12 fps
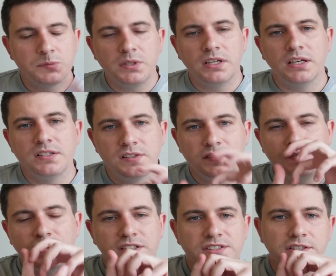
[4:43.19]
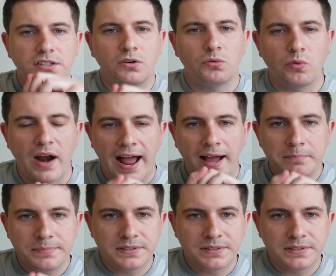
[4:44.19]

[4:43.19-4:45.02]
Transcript: because the funds are wrapped